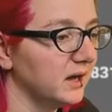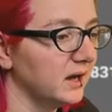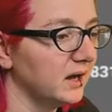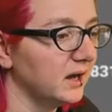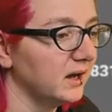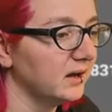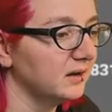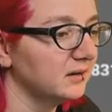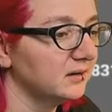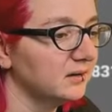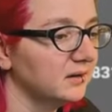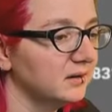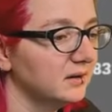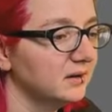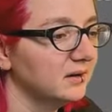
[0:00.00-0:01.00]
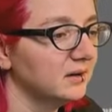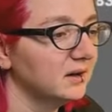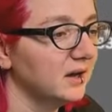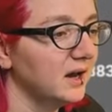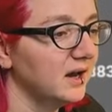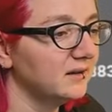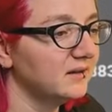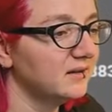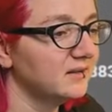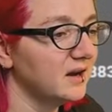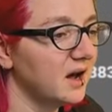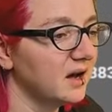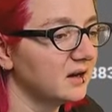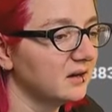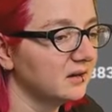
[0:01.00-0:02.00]
Yeah. And it's in
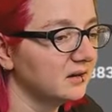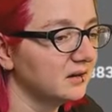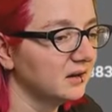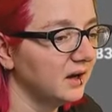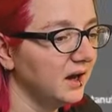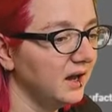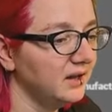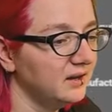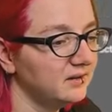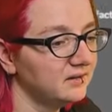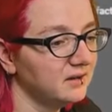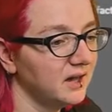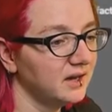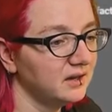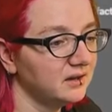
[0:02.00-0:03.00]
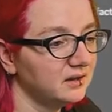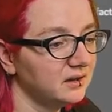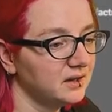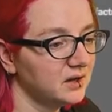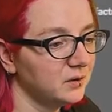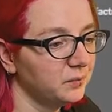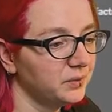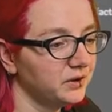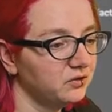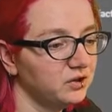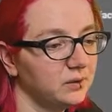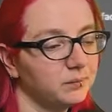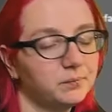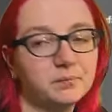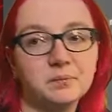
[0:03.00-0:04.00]
stock. And it's like, you know, pretty
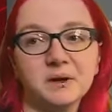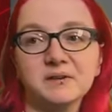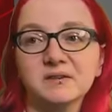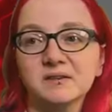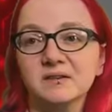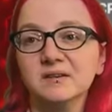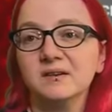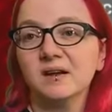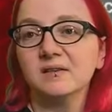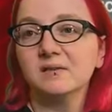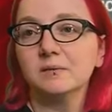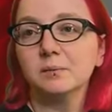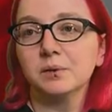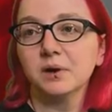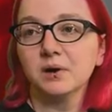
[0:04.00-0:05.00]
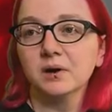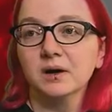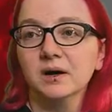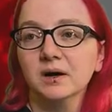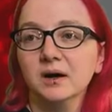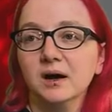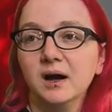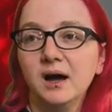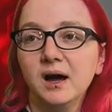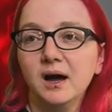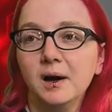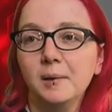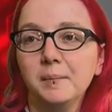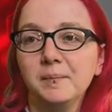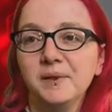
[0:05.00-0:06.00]
cheap like 60 cents per.
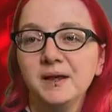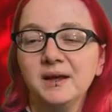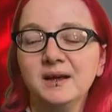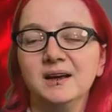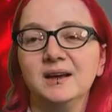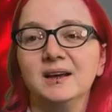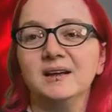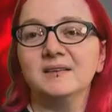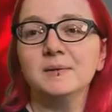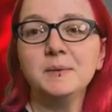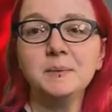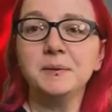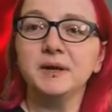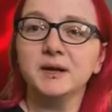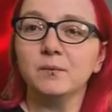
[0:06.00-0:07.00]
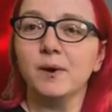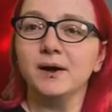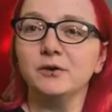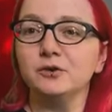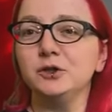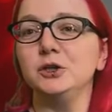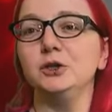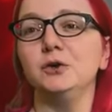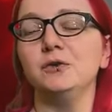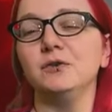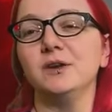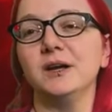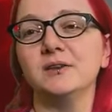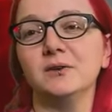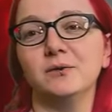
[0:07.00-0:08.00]
Um, some people are like, why don't you use
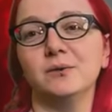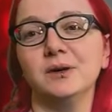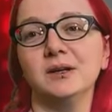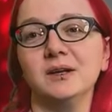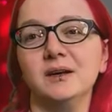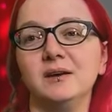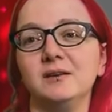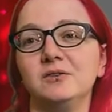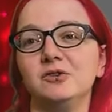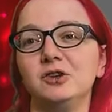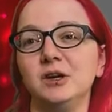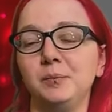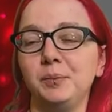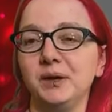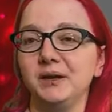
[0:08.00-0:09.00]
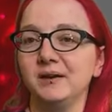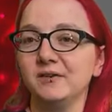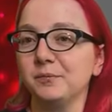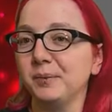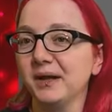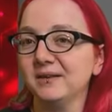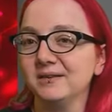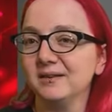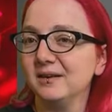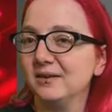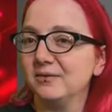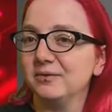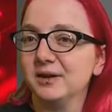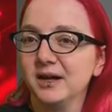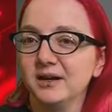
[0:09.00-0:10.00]
like the really cheap,
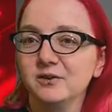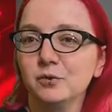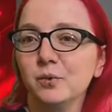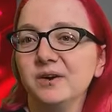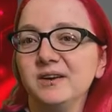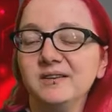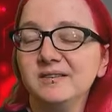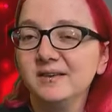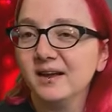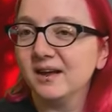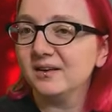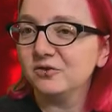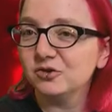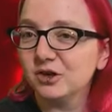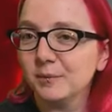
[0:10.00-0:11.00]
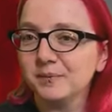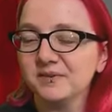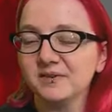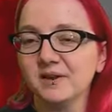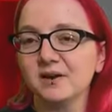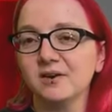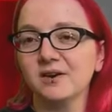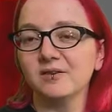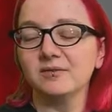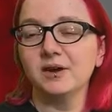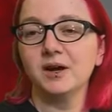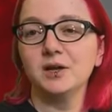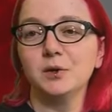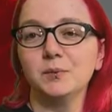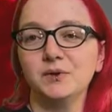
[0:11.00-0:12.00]
inexpensive, like 20 cent chips that are
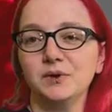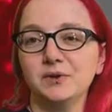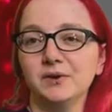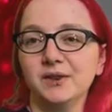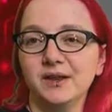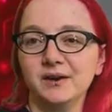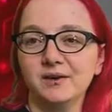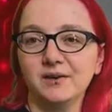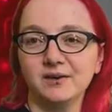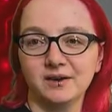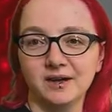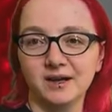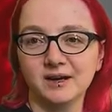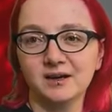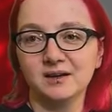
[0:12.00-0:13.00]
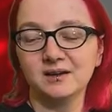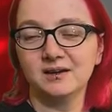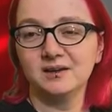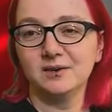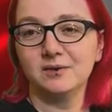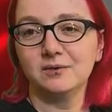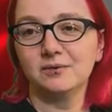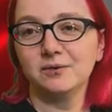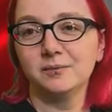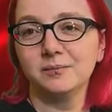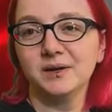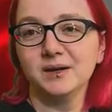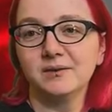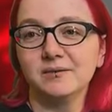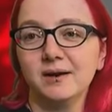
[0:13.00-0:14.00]
available that are like, you know, from
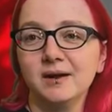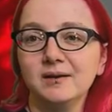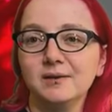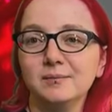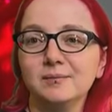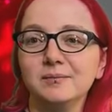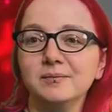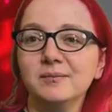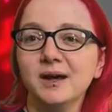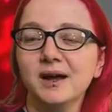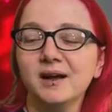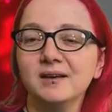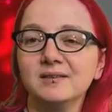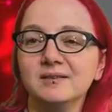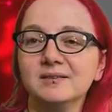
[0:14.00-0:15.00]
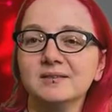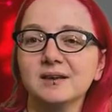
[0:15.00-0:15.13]
like random ass